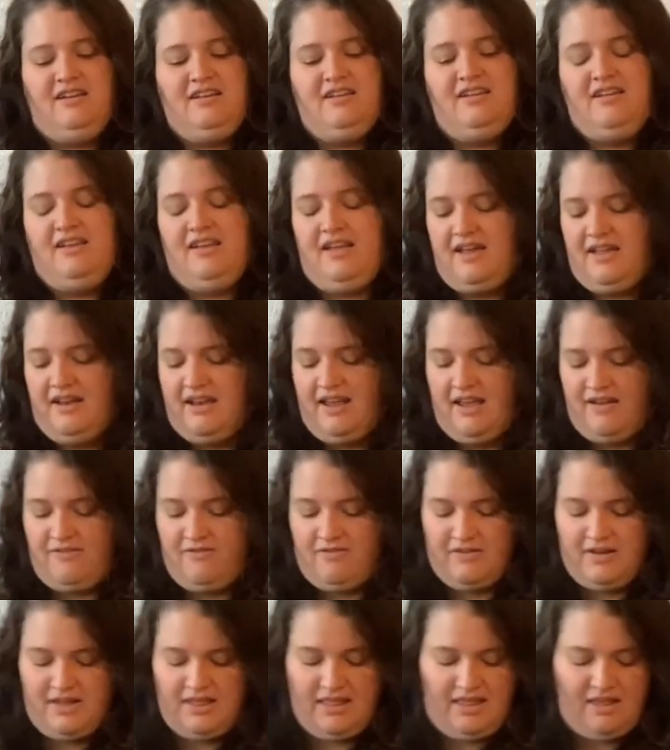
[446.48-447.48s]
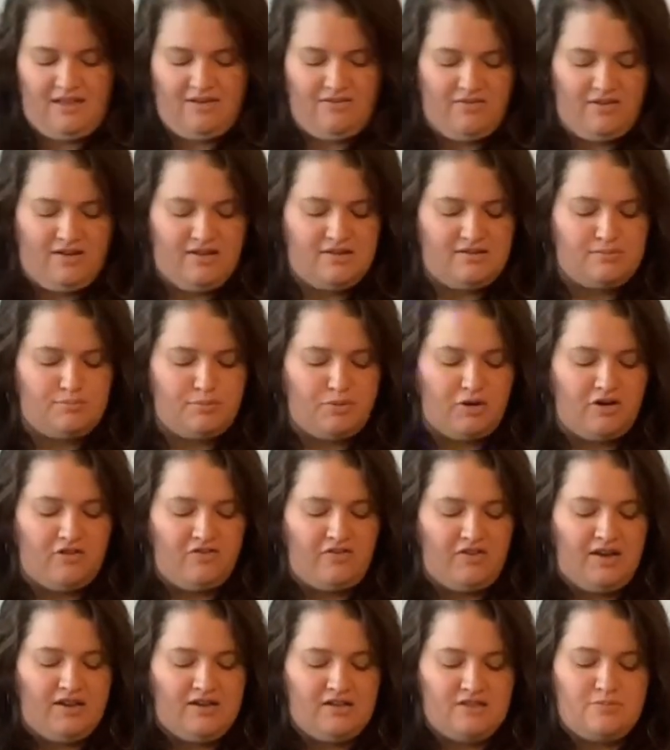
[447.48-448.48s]
not every leaf is
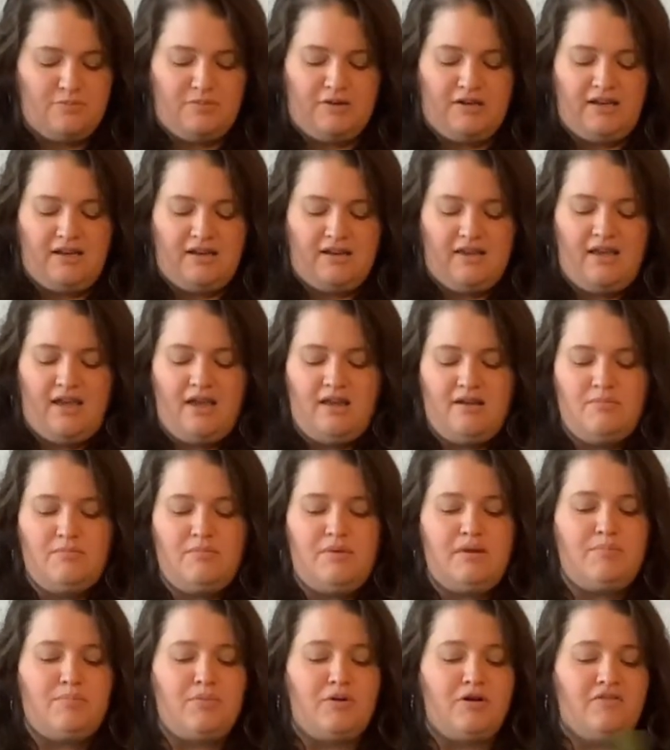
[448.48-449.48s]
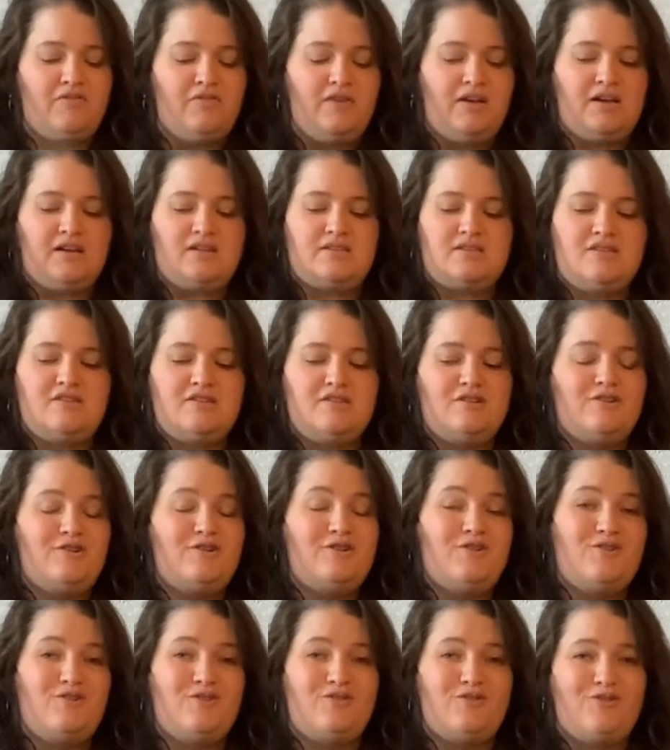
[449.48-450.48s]
perfect, but it can be perfect
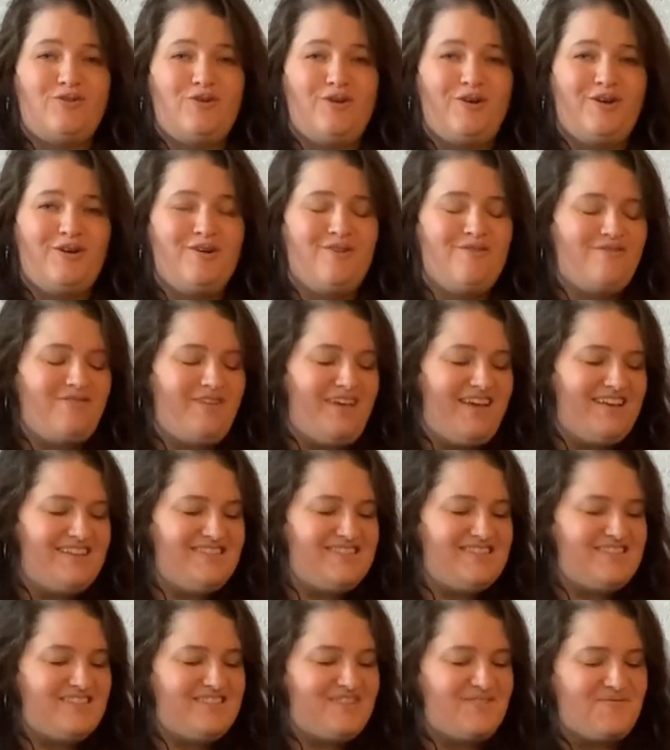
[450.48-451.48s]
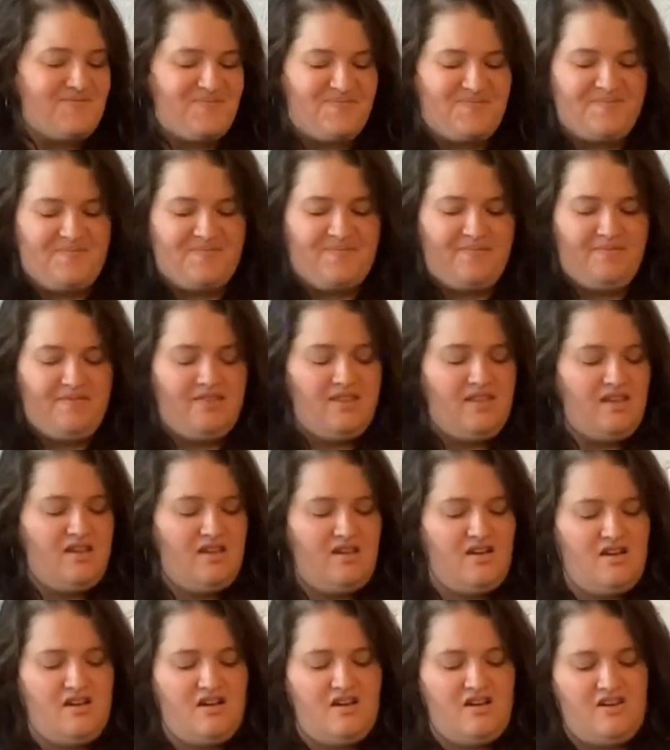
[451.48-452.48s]
for your vase.
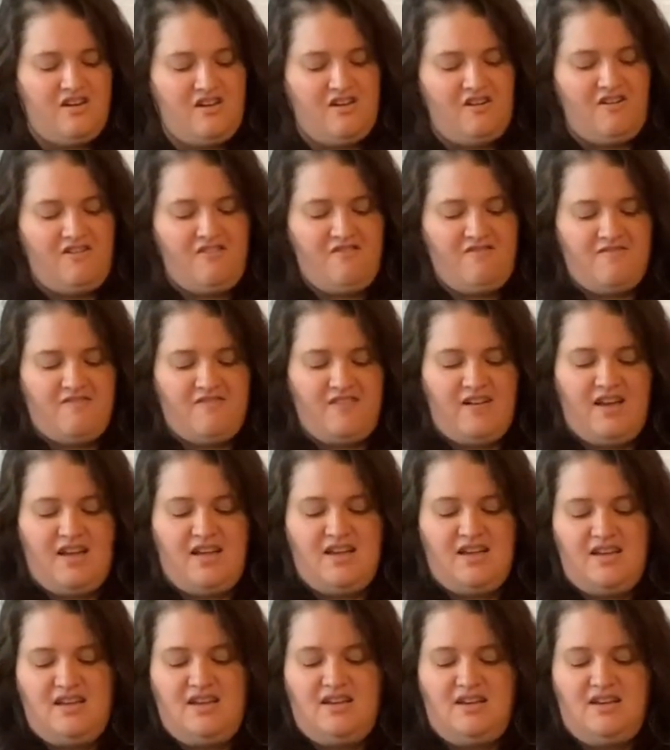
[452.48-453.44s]
All right.